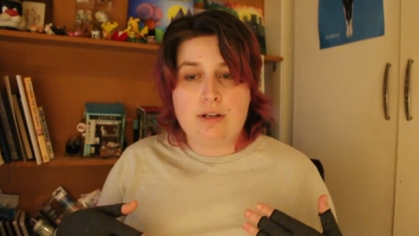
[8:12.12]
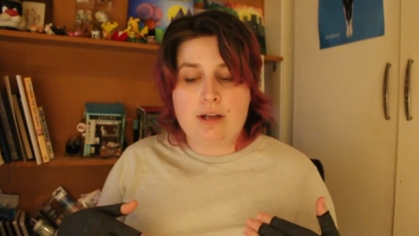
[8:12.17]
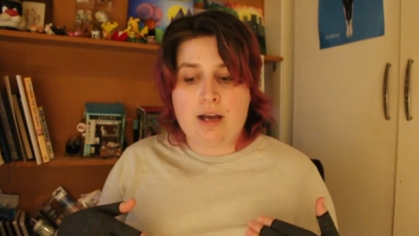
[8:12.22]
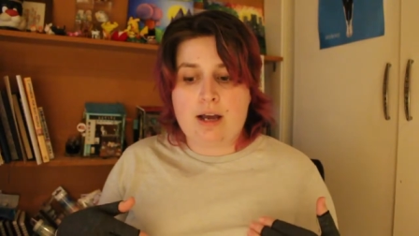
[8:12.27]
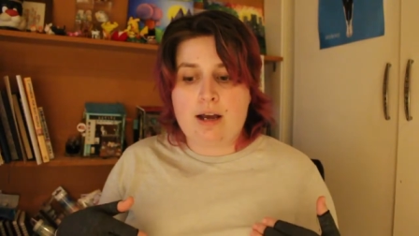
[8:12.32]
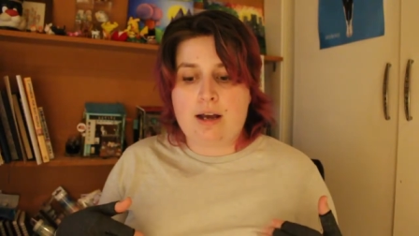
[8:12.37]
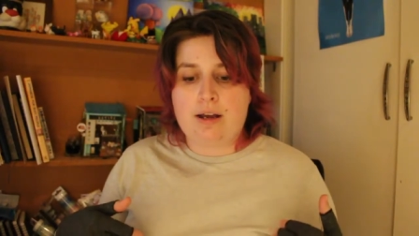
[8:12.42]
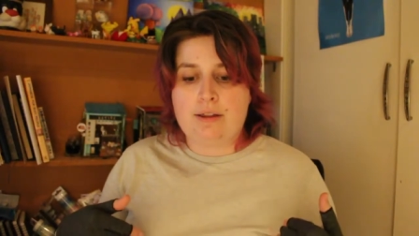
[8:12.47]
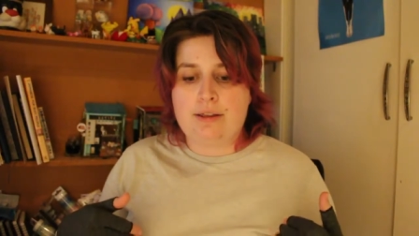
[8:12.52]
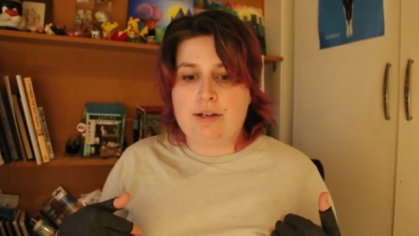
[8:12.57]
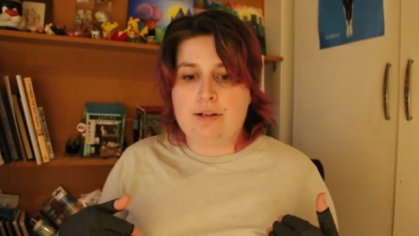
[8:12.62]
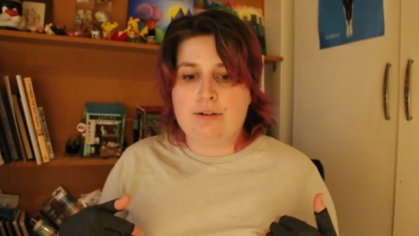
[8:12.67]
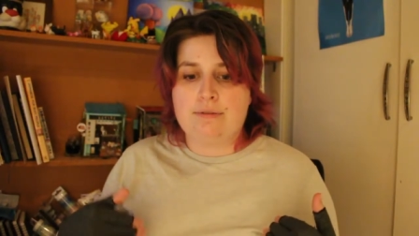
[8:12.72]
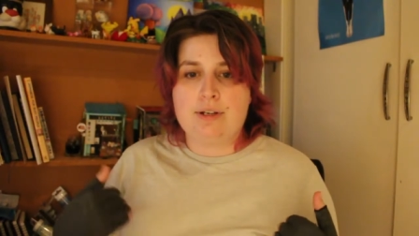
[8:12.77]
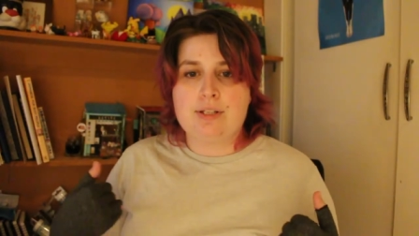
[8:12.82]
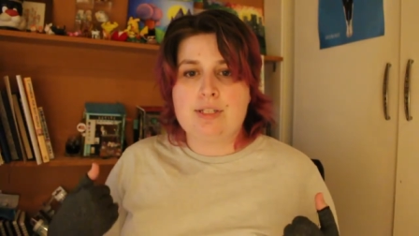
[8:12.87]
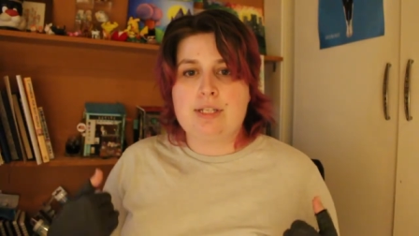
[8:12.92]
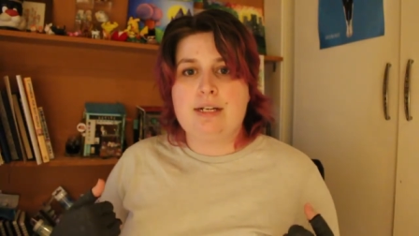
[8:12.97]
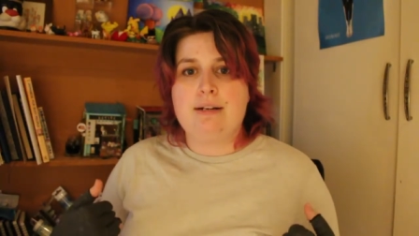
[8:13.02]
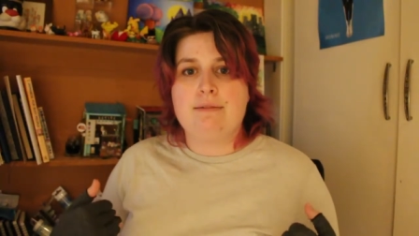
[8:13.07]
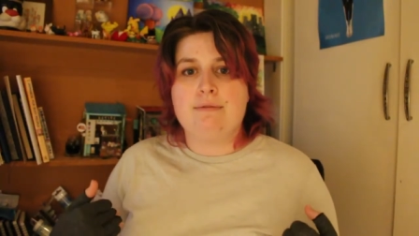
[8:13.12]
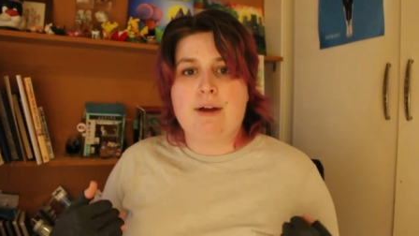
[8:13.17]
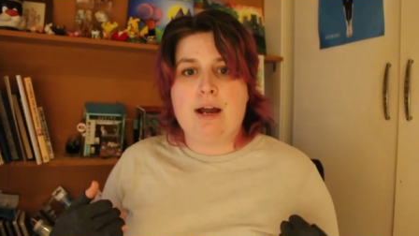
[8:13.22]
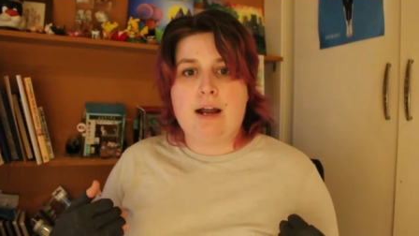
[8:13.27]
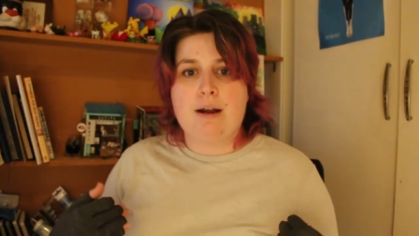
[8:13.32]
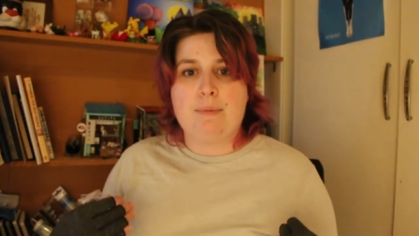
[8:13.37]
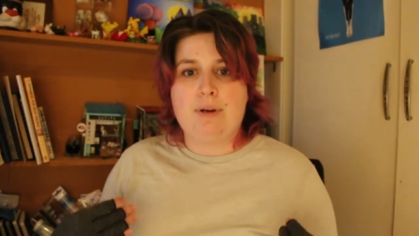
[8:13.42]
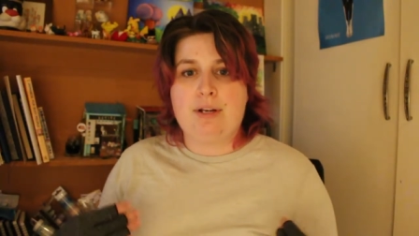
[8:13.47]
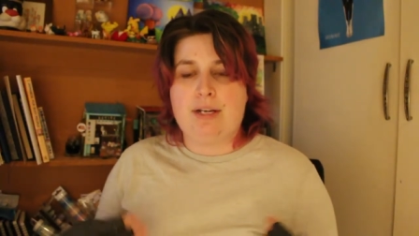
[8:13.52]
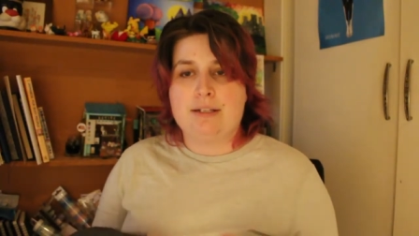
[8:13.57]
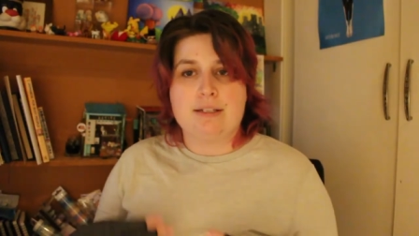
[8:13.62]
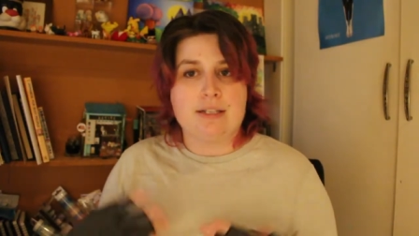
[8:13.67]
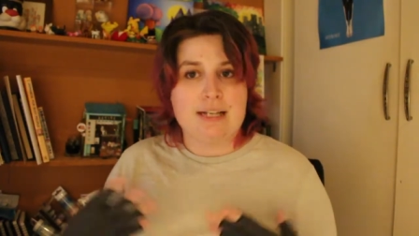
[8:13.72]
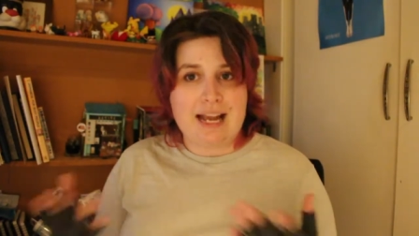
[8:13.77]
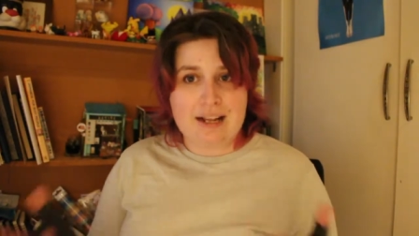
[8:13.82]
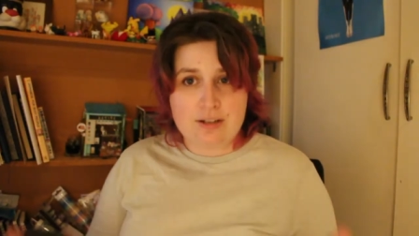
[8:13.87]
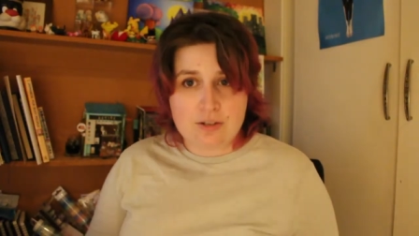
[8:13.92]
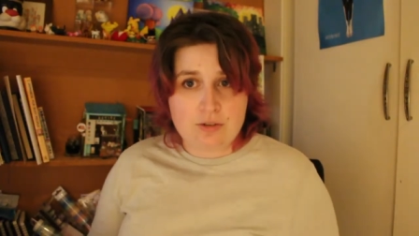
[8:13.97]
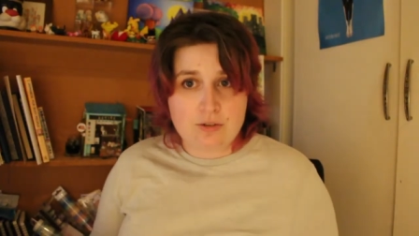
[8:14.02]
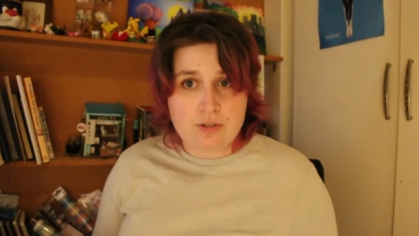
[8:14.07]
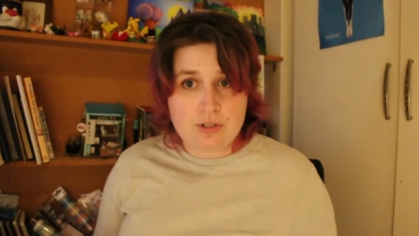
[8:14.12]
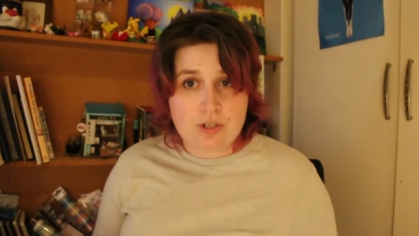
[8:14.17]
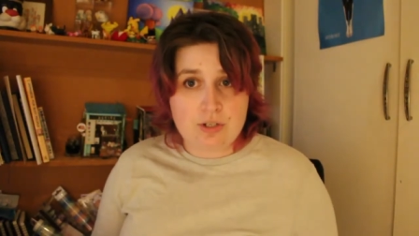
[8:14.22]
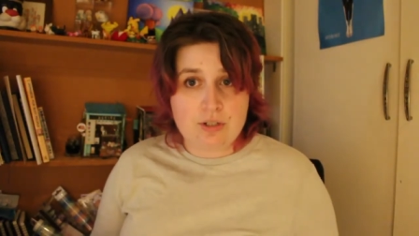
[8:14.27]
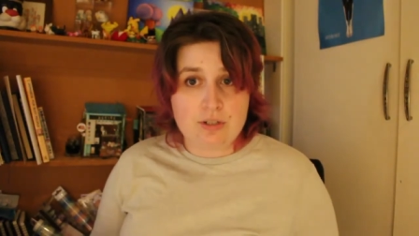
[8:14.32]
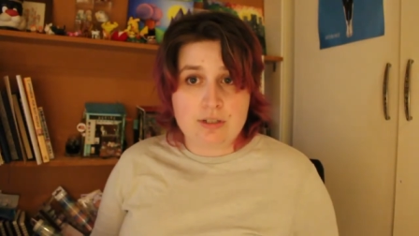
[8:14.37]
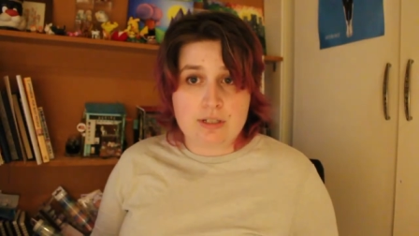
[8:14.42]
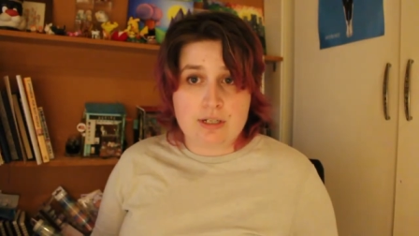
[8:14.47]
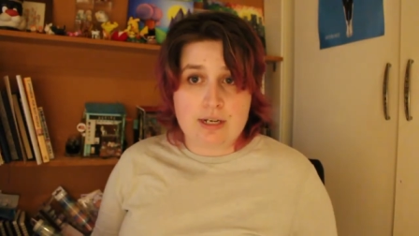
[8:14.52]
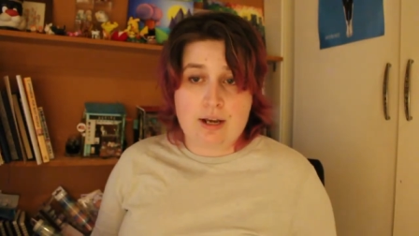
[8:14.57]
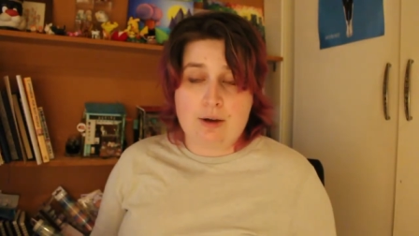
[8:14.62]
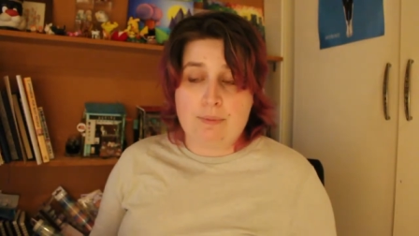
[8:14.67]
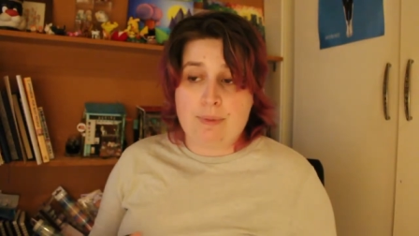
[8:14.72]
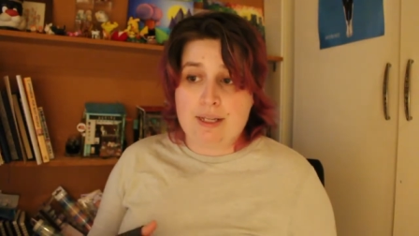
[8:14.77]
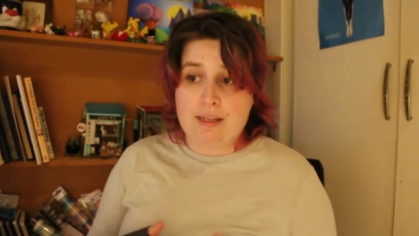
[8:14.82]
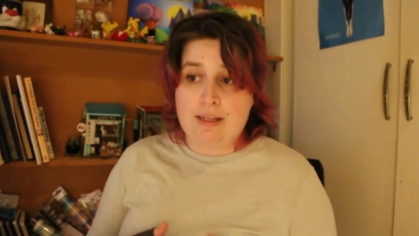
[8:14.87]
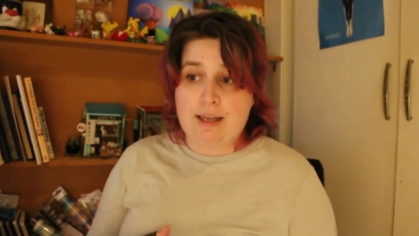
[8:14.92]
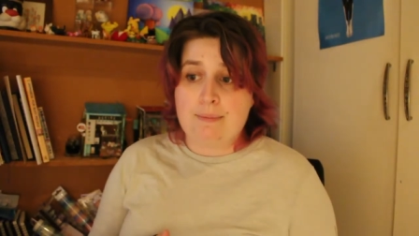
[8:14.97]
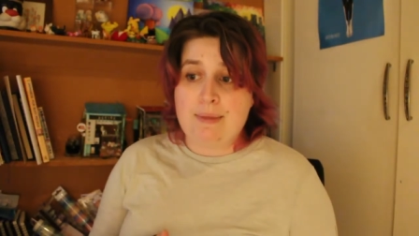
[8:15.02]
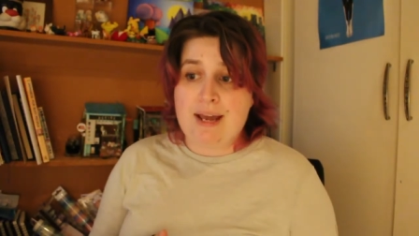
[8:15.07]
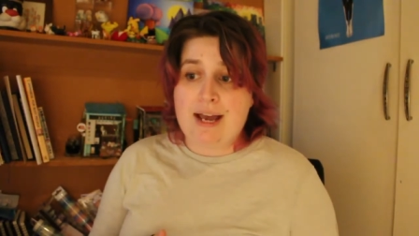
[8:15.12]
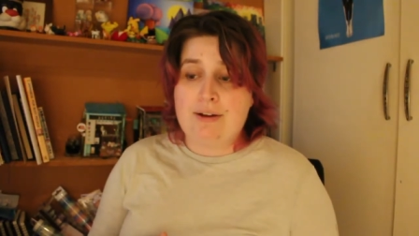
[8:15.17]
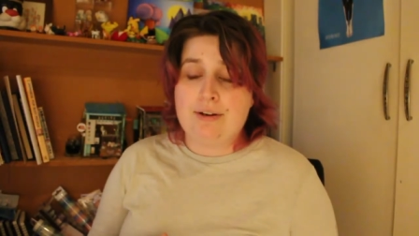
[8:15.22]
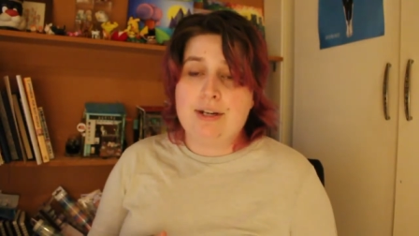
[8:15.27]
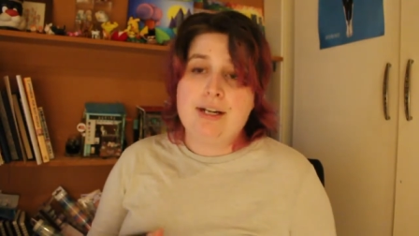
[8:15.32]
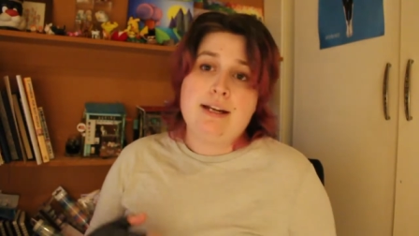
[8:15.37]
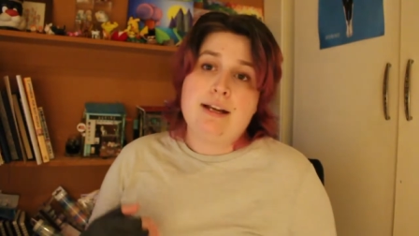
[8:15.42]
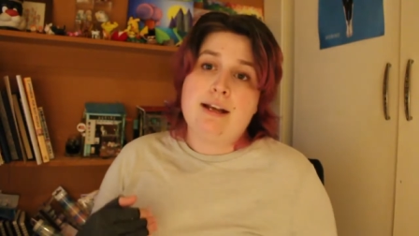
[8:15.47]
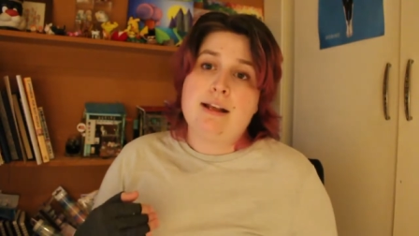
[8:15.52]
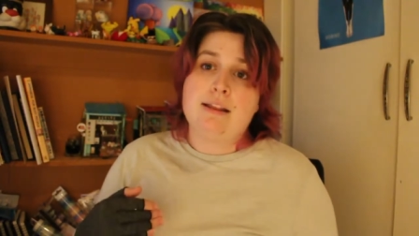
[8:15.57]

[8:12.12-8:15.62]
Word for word: uh, the university environment, international students, and helping them out.